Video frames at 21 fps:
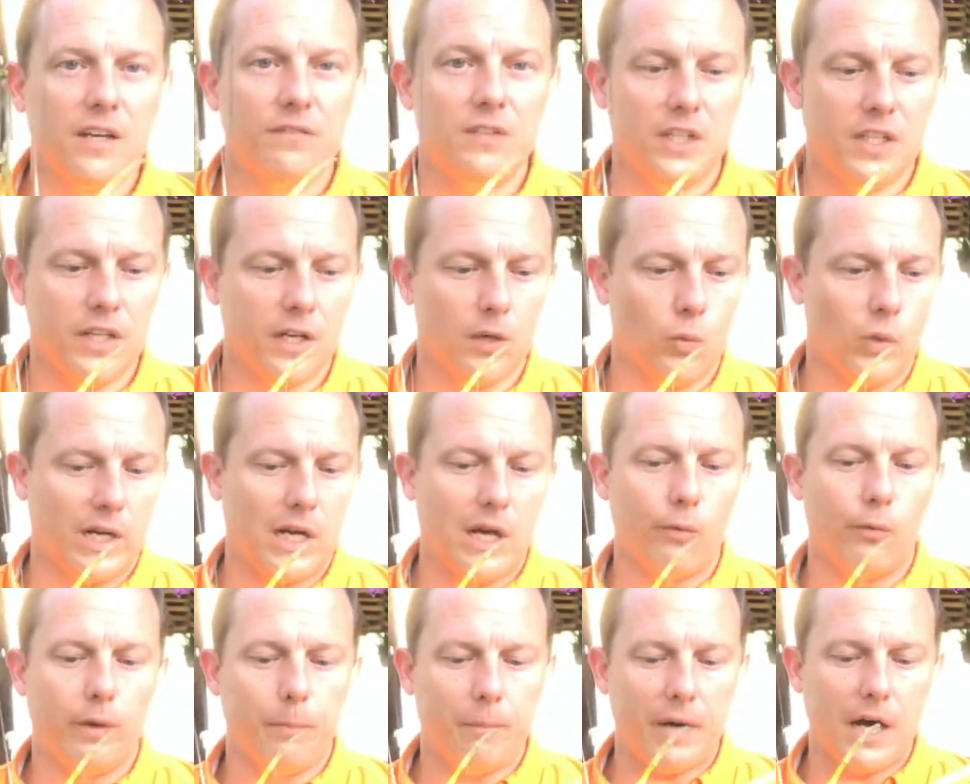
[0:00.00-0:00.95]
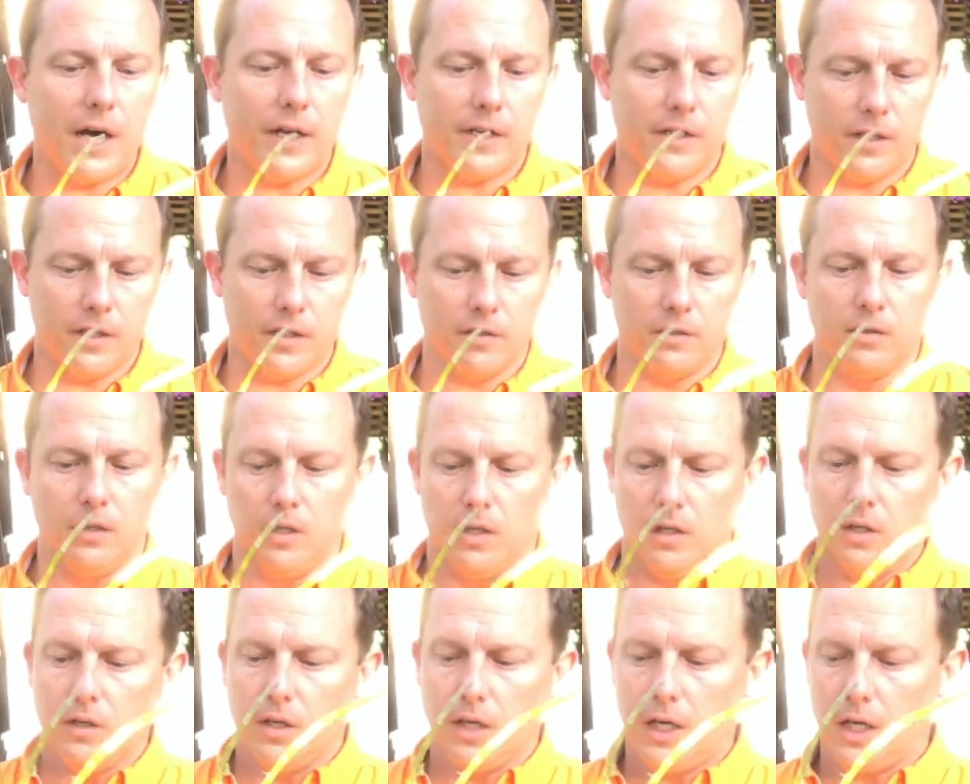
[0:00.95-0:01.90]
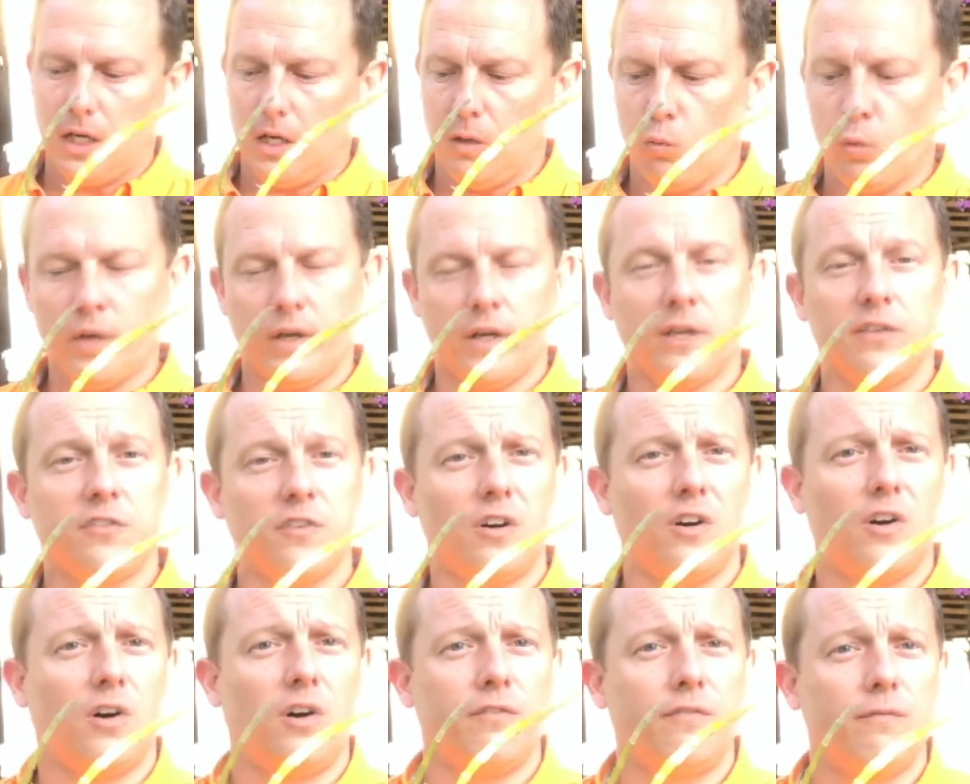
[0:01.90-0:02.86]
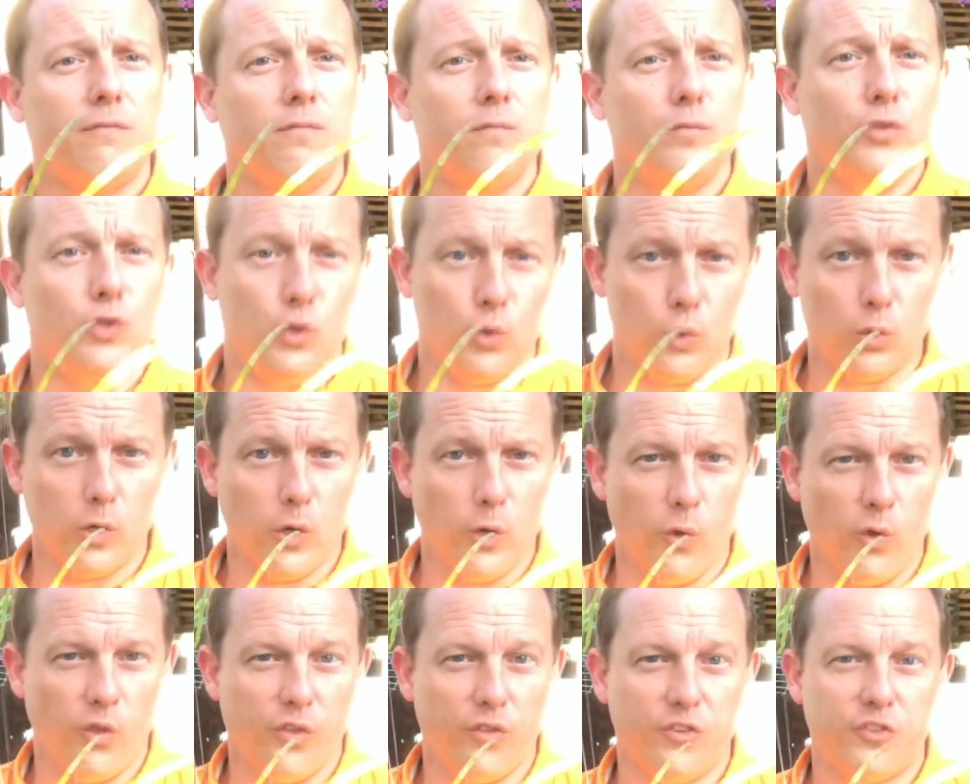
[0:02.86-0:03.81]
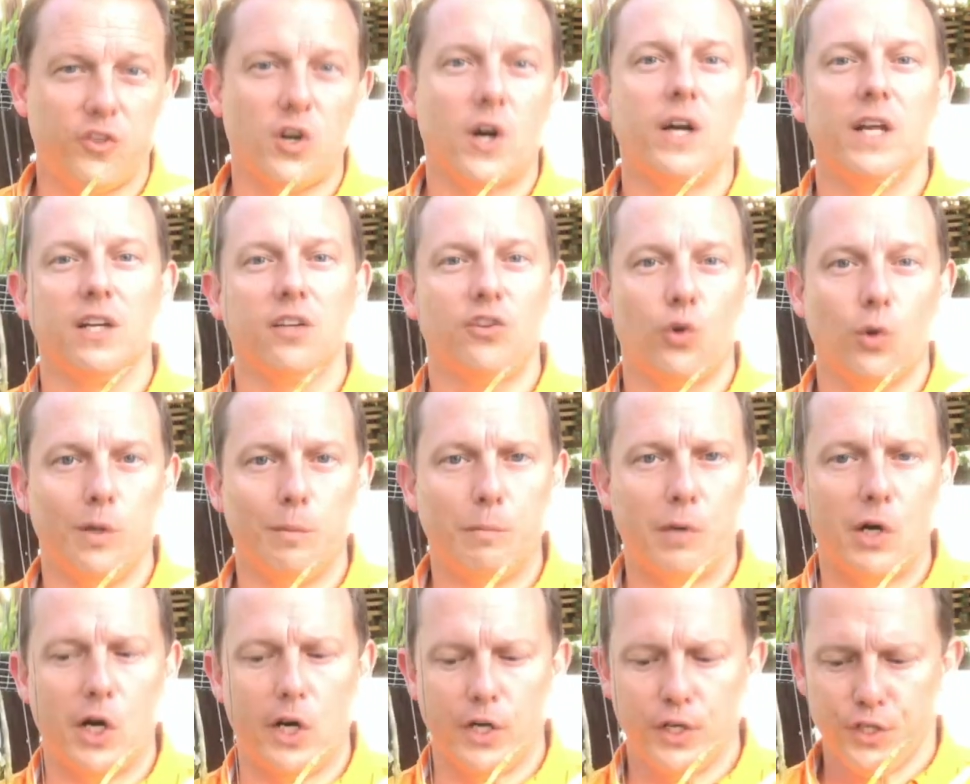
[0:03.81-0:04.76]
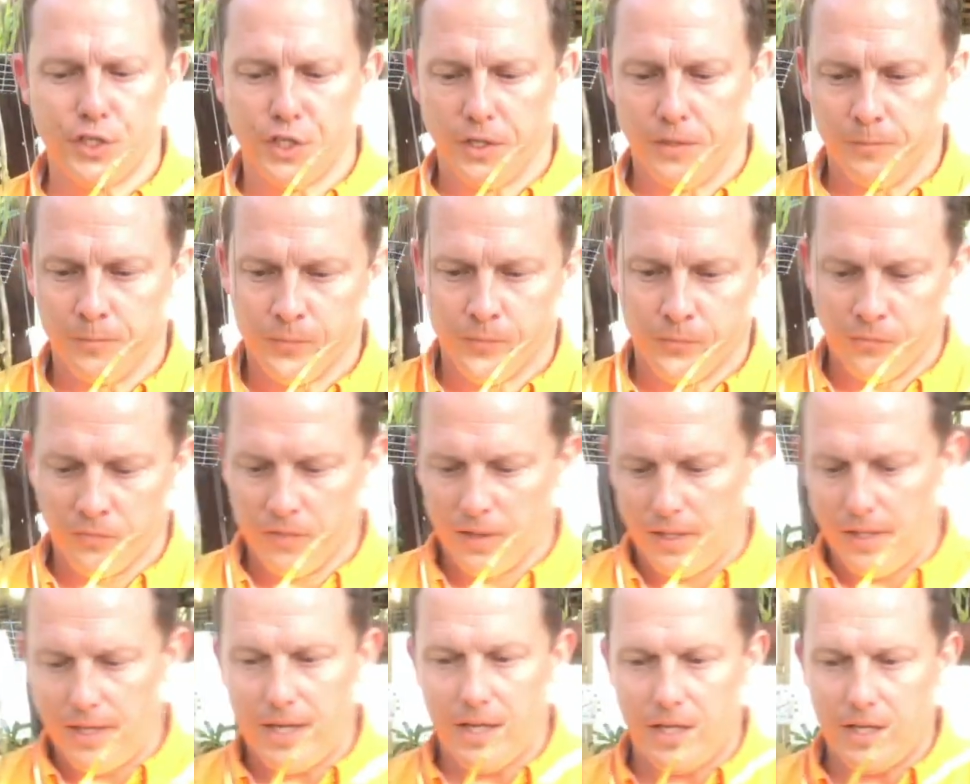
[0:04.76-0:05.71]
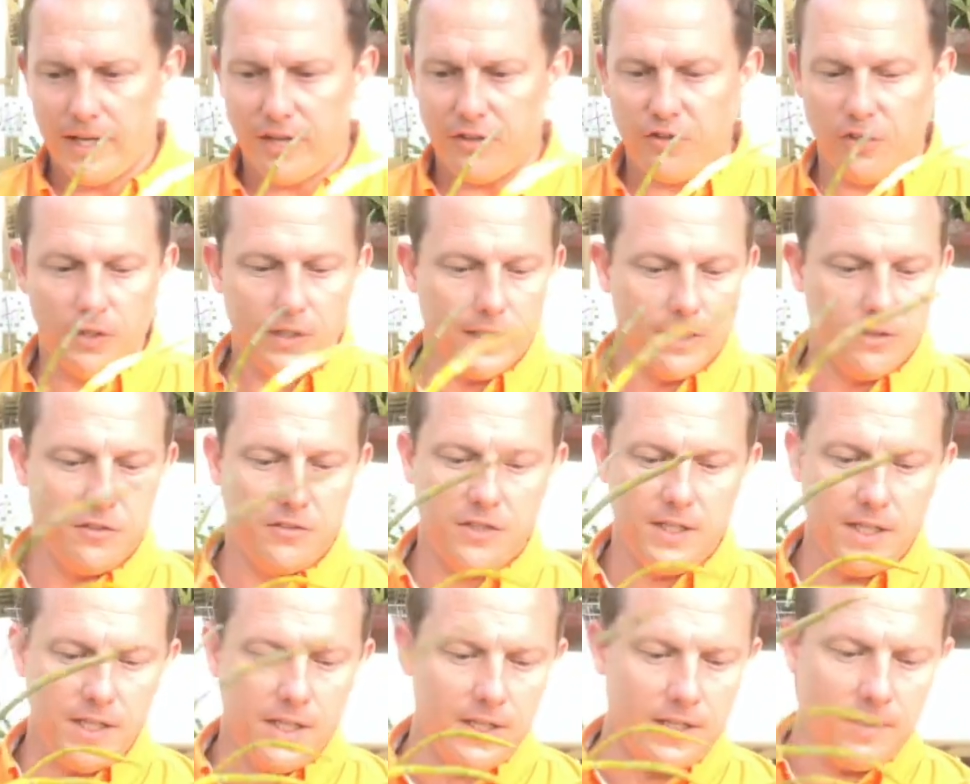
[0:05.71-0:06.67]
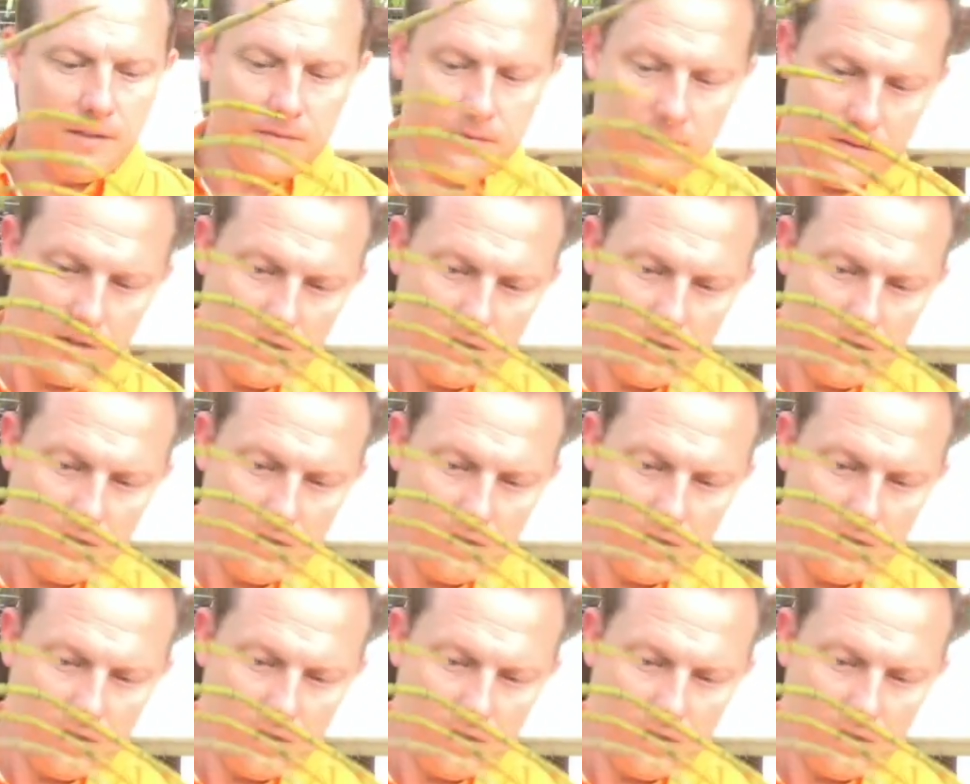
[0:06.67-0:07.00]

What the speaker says: of the year when I repotted it, when I saw new growth starting to emerge. And as you can see,